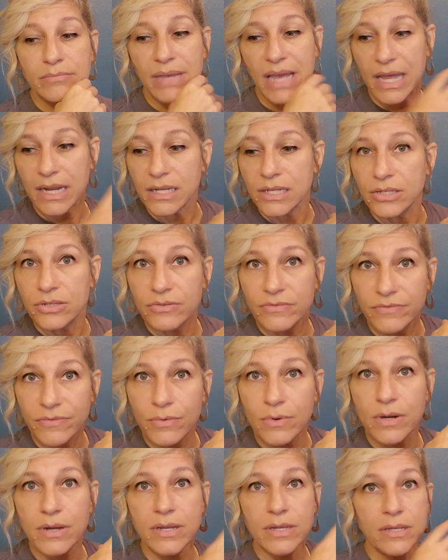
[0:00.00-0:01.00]
mad at you
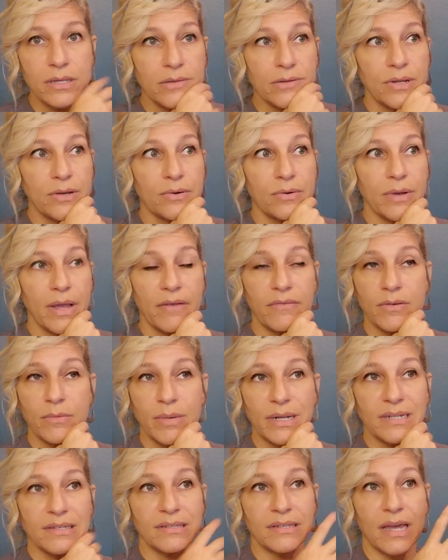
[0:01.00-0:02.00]
for it. You know,
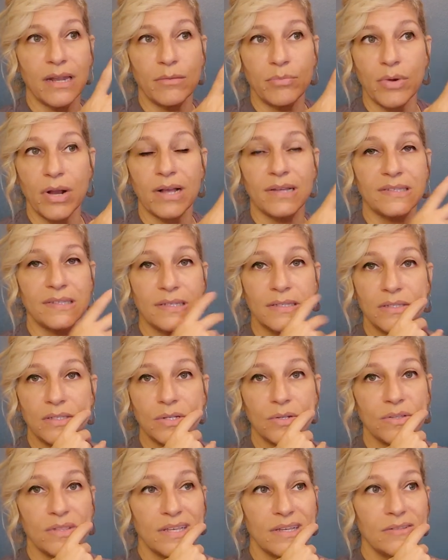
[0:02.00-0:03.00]
everybody's got to process
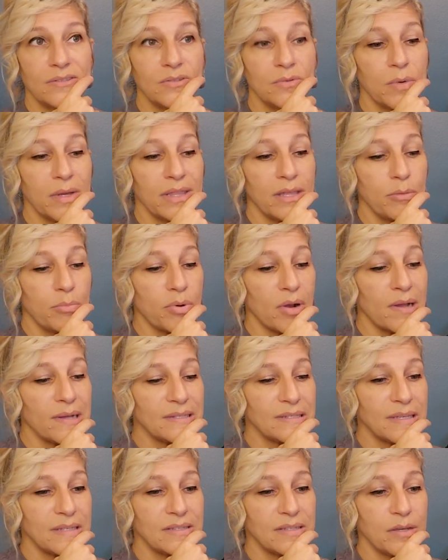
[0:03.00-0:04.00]
their things the way they
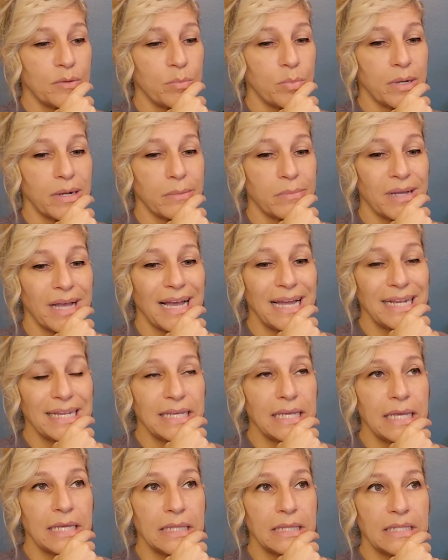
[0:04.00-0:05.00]
process it, but I'm kind
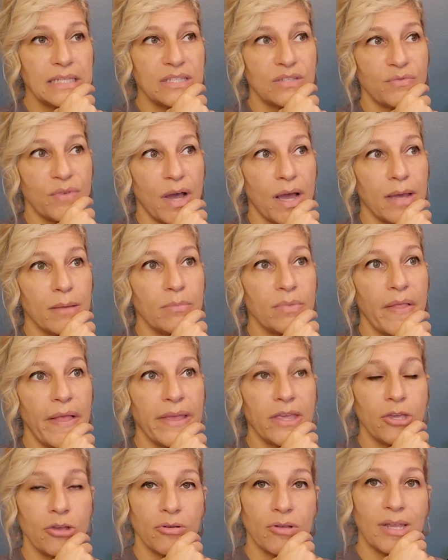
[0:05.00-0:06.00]
of getting this vibe
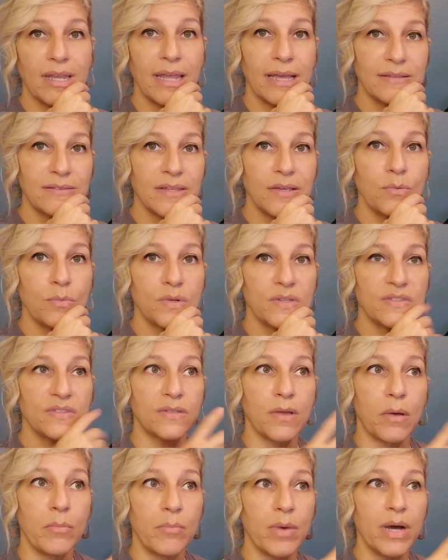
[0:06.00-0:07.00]
like you're connecting with
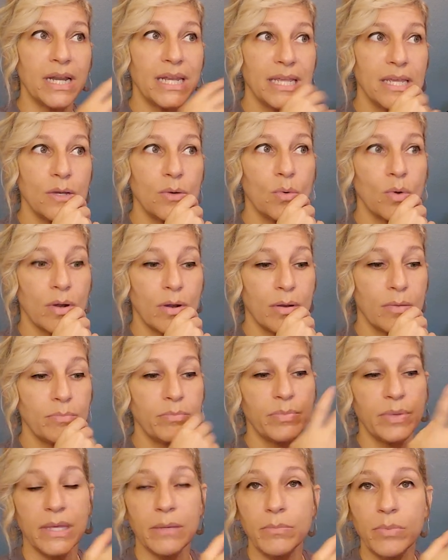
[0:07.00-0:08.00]
somebody or
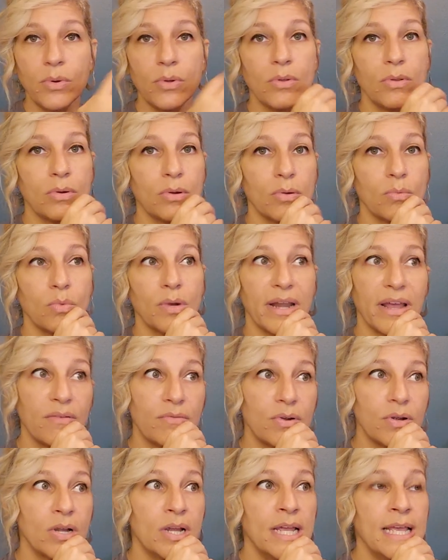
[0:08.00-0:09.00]
people or
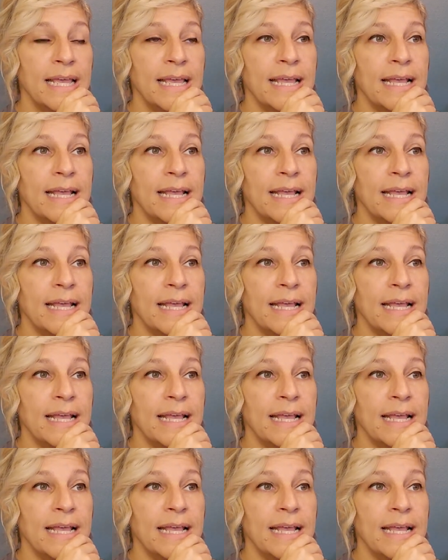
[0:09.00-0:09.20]
whatever.